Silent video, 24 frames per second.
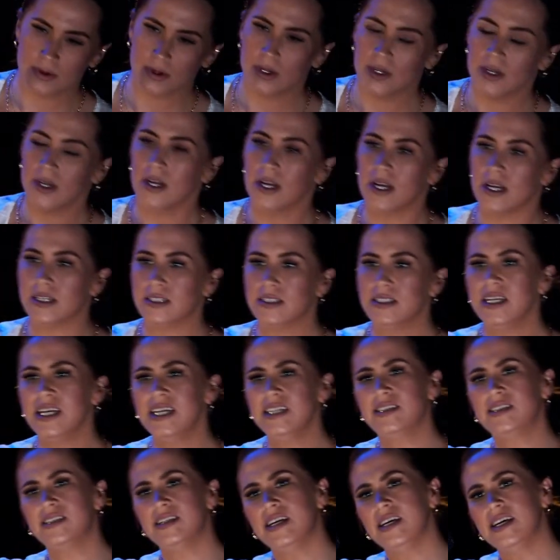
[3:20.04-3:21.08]
Is it
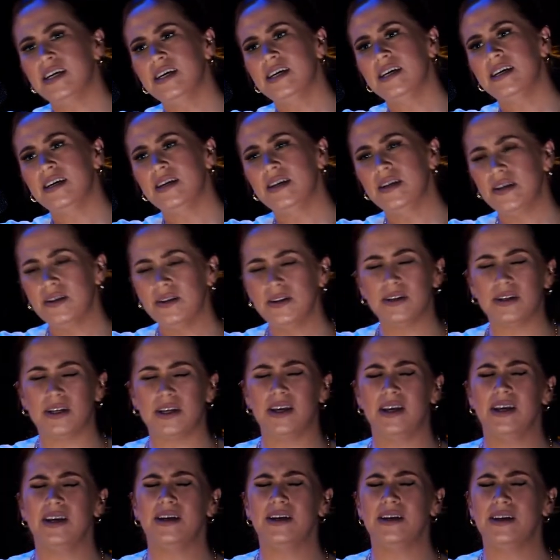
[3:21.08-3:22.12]
still
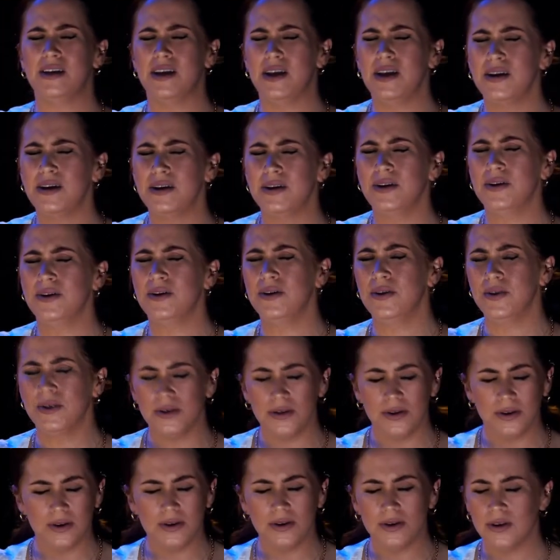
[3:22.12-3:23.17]

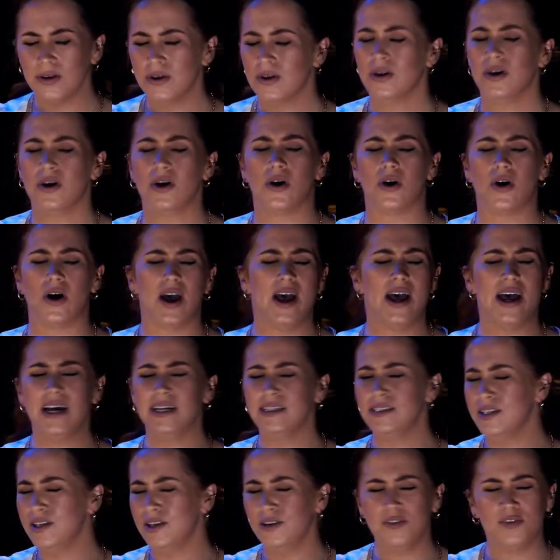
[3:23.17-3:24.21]
here, or has
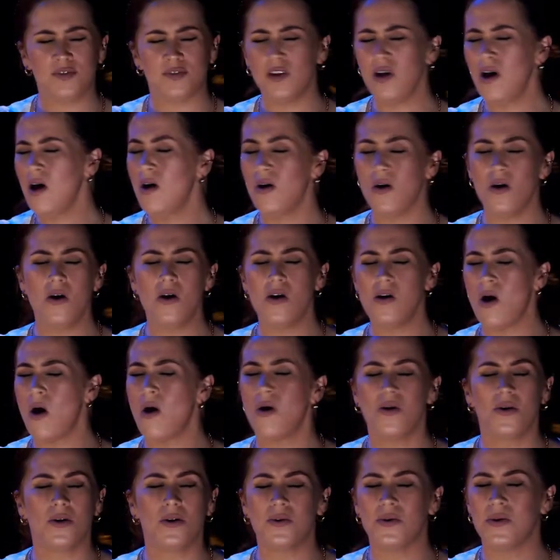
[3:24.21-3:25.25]
it
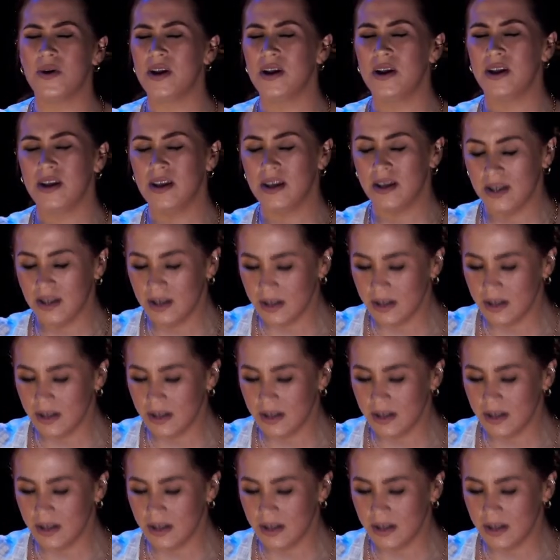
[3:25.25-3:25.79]
flown away?